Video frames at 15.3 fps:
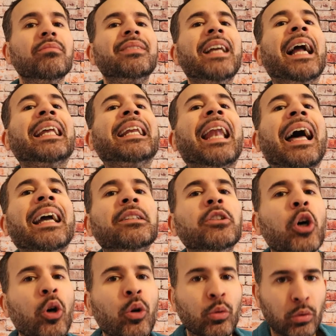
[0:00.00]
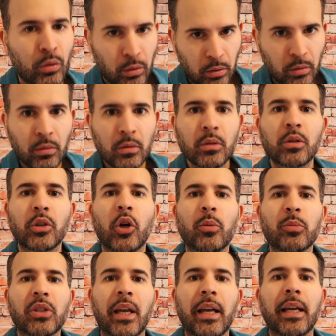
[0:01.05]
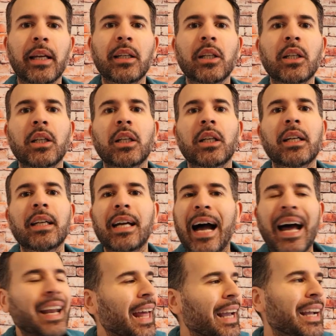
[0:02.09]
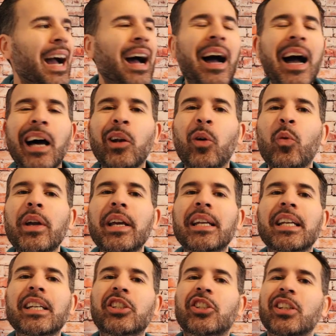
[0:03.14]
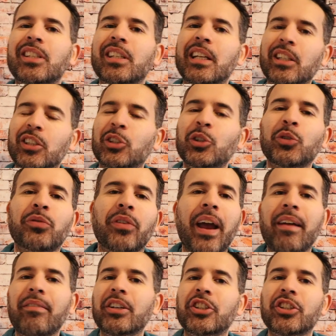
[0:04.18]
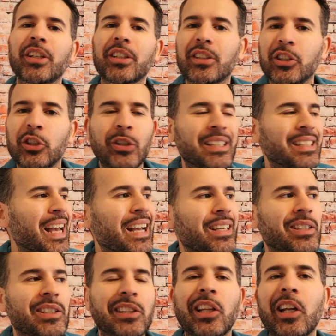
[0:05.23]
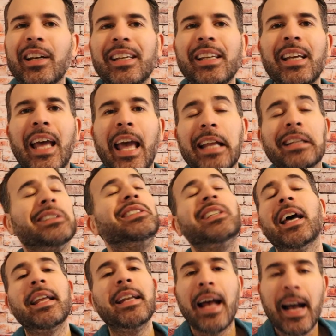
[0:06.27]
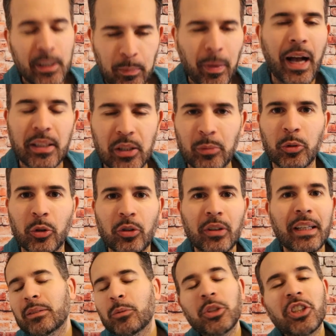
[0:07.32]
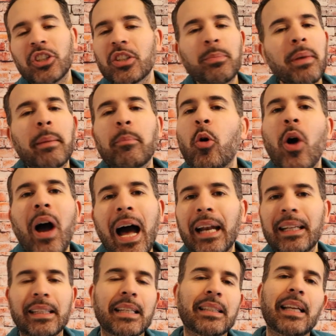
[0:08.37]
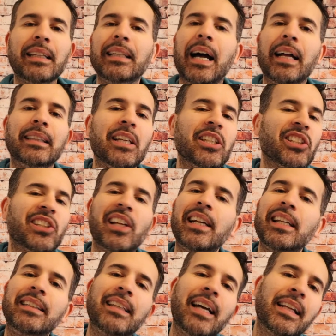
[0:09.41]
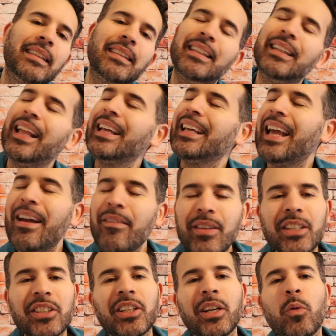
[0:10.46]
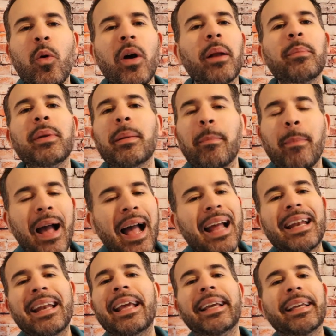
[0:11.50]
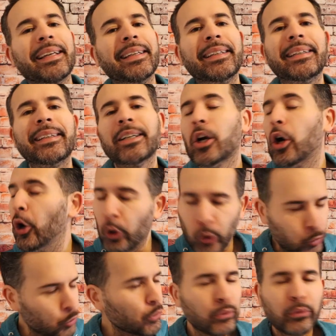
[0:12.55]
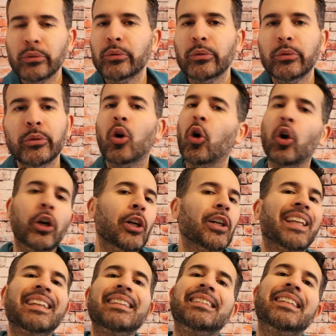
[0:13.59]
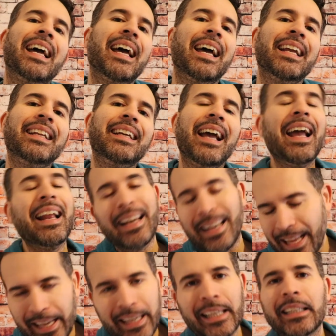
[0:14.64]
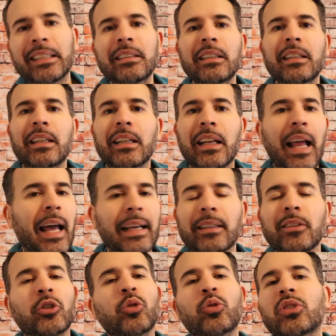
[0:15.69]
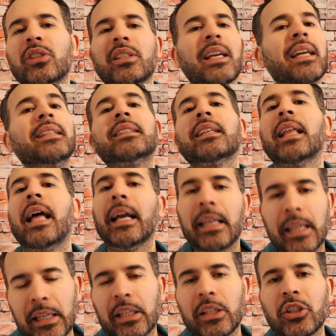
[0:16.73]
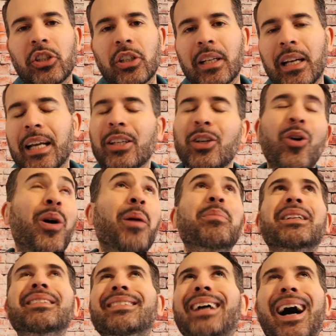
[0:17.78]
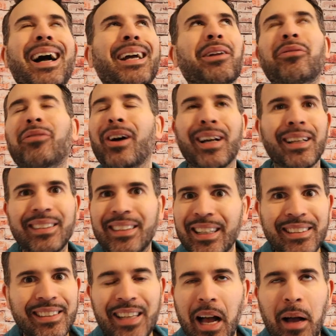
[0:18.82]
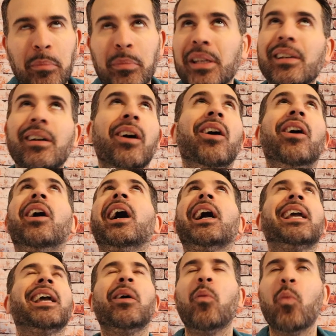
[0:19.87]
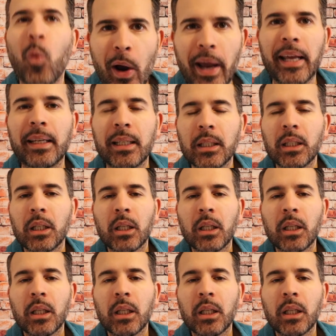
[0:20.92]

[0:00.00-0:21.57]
Daddy like those. You know what I'm saying? I like how Halloween is just an excuse for every chick to dress as slutty and dead as possible. We should just make more holidays like that. The slutty dead, like every chick wanna be mad naked, cold, or looking dead and naked. Like dudes is into that kinky shit. Like, yo, I've been dying to fuck a dead zombie. Oh, I can't wait.